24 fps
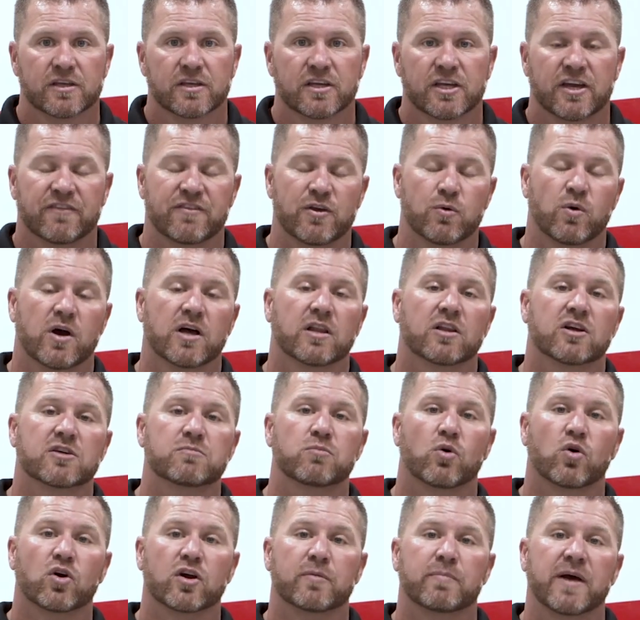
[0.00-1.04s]
If you want to learn
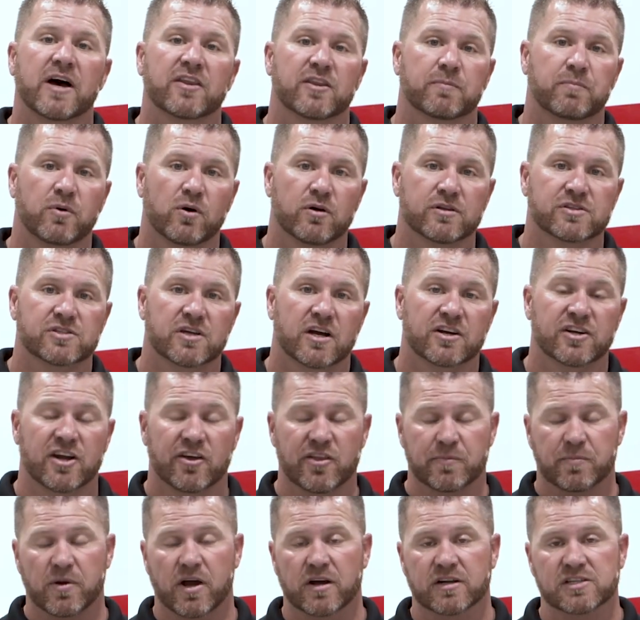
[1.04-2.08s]
more about the Pulsar and
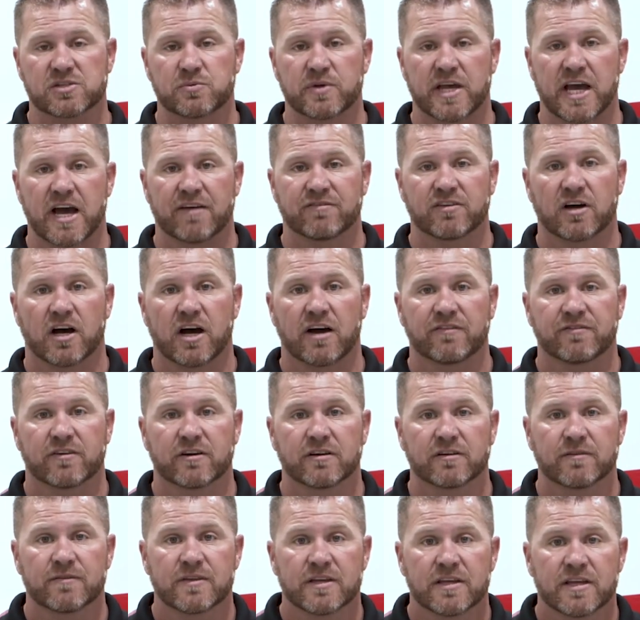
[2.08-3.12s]
other products we have to offer,